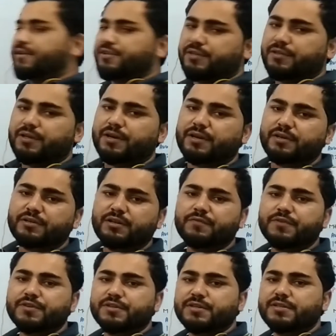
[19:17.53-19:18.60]
region, the
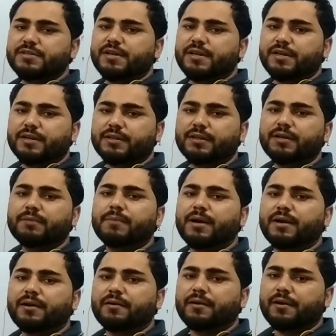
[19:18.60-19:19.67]
region which is near the
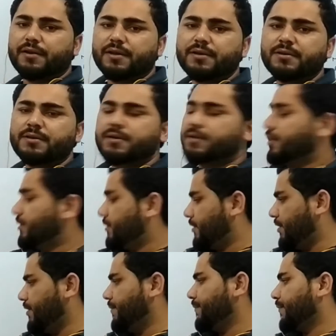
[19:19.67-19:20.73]
Mediterranean
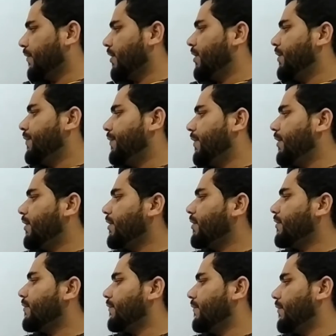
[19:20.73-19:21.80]
Sea.
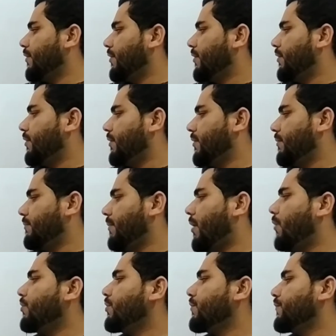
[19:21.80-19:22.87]
There,
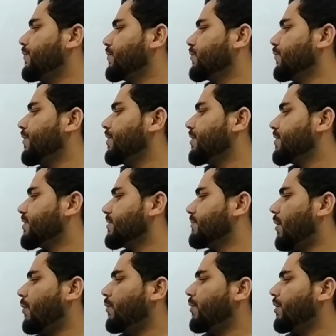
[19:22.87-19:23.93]
Mount Vesuvius,
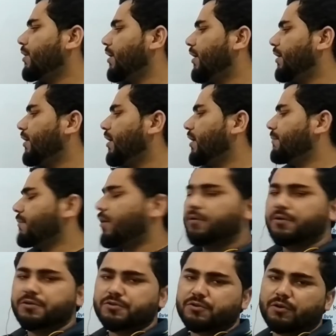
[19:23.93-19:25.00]
Mount Etna, and
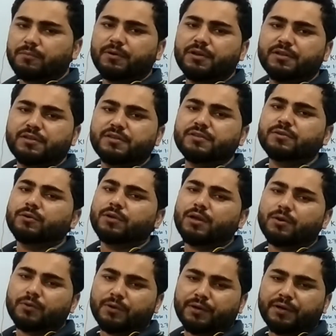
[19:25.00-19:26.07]
Mount Stromboli, these all
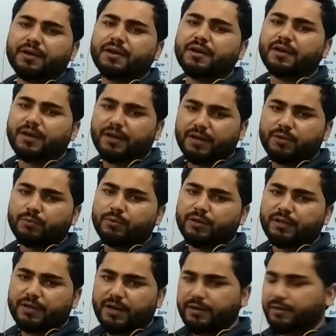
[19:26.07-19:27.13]
are located in Italy
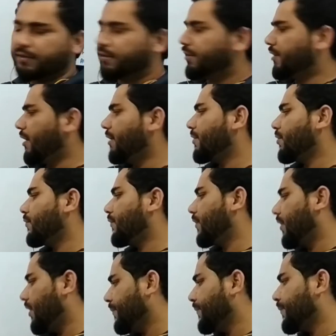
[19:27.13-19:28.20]
only, right, in the territory of
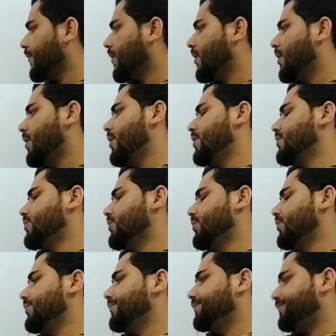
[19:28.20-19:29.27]
Italy.
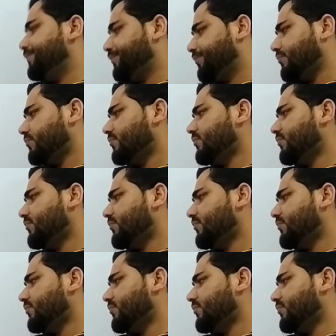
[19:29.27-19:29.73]
So